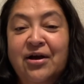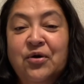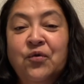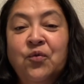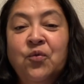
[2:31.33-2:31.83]

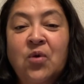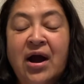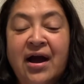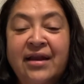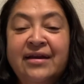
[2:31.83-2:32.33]

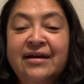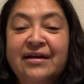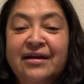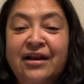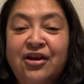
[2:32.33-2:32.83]
one
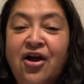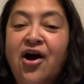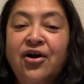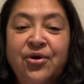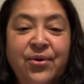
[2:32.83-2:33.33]

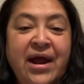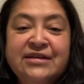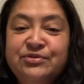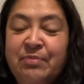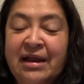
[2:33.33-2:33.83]
long
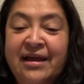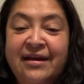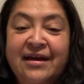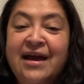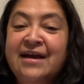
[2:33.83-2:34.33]
grass
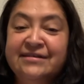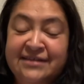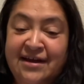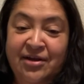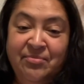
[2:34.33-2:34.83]
blade at a
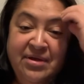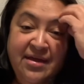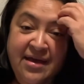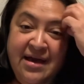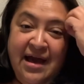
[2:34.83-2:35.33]
time.
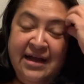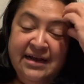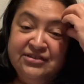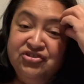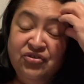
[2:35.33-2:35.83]
I
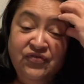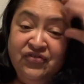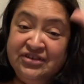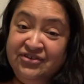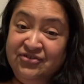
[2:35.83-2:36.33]
got so
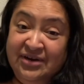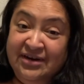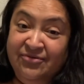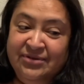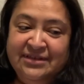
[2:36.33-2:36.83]

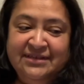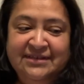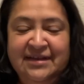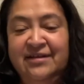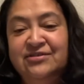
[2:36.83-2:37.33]
frustrated with this
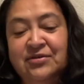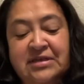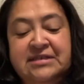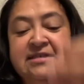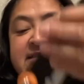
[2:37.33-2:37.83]
thing. So
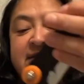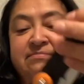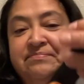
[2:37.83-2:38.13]
this is it.